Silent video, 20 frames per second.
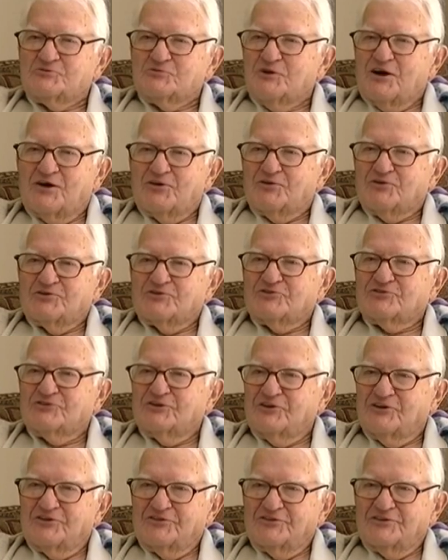2 hours
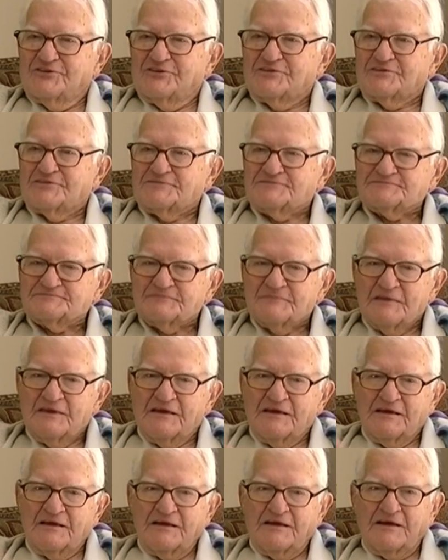on there.
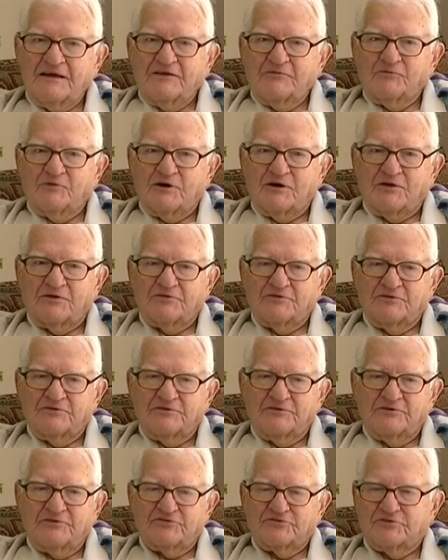Well,
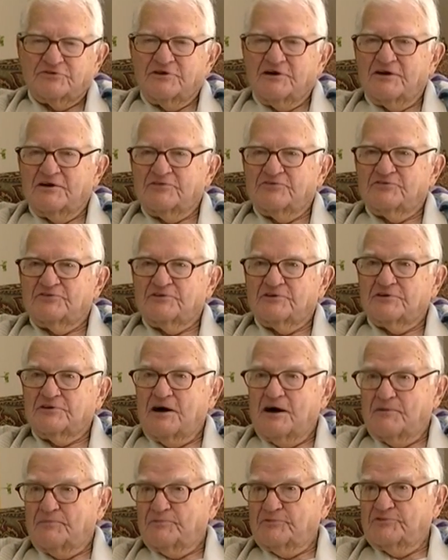these are guys that
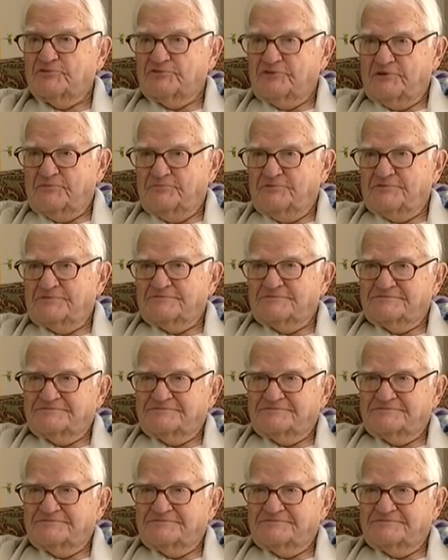accomplish something.